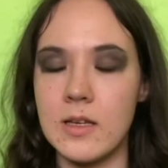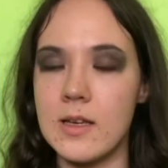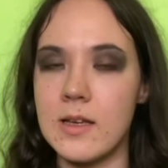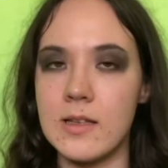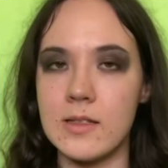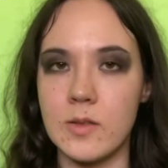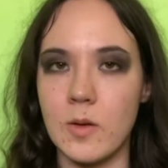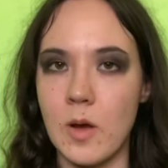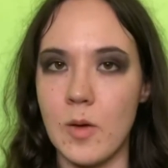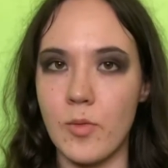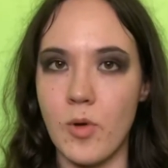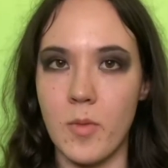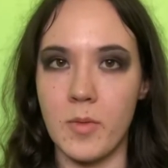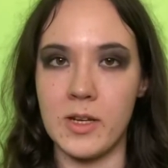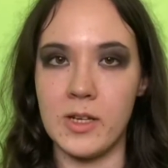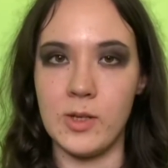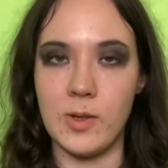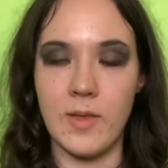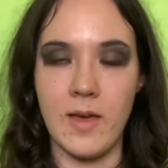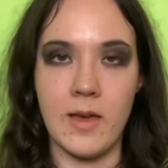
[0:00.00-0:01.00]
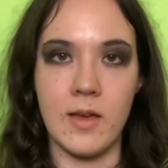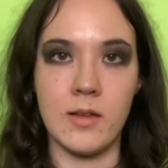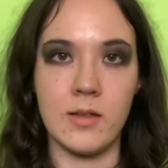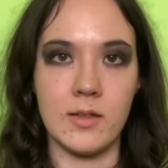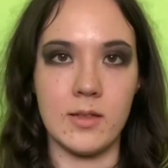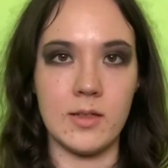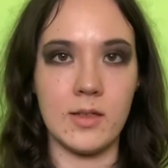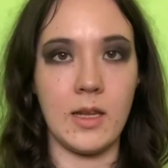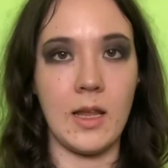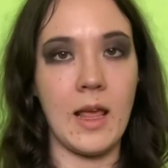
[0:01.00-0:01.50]
So I'll probably do that
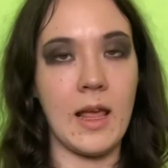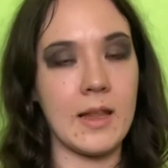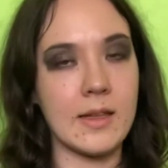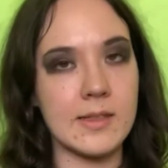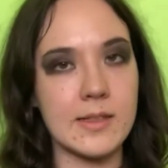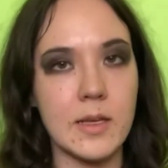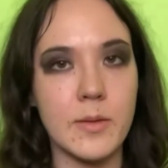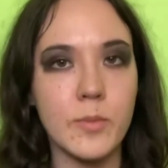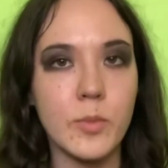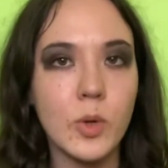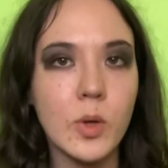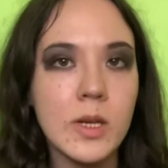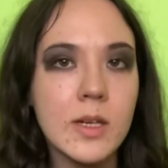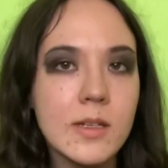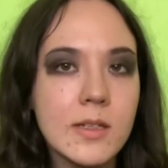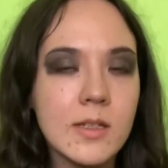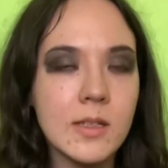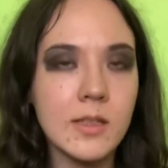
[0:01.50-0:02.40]
at some point.